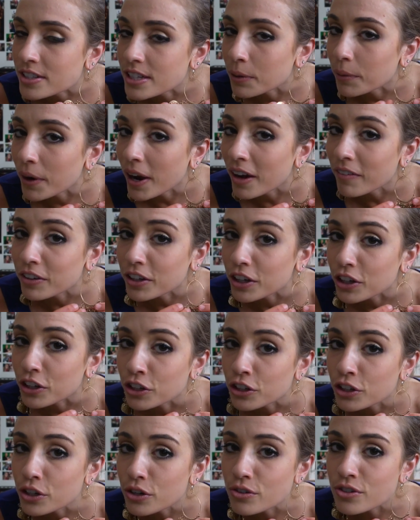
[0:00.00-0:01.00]
They were having a
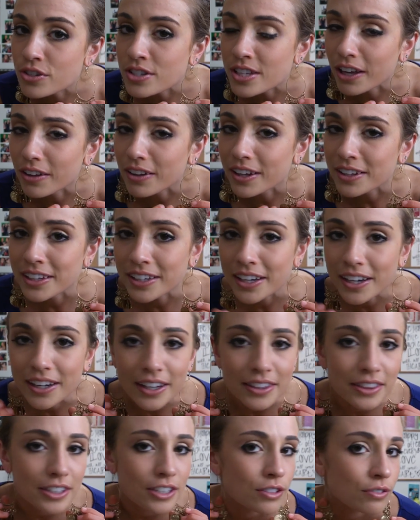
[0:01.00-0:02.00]
huge sale. I think I
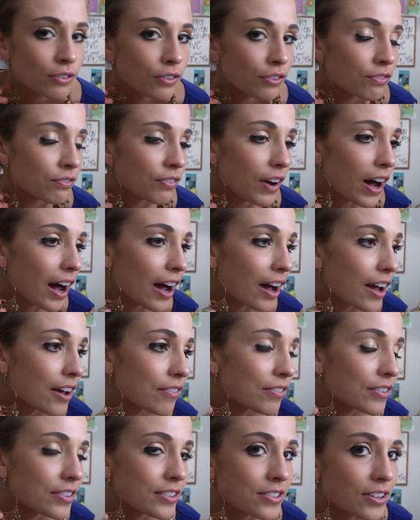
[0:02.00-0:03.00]
got these for
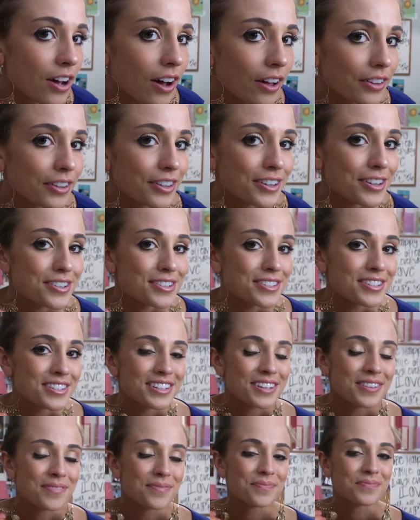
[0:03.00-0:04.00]
five
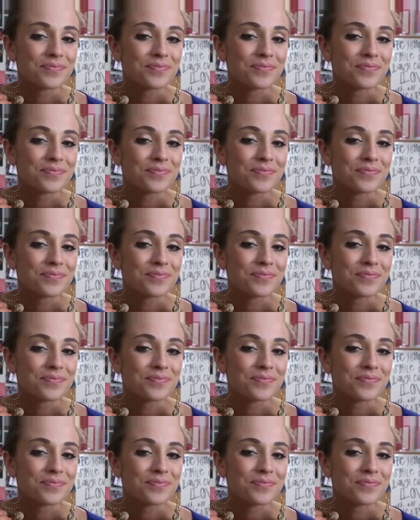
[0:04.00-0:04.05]
dollars.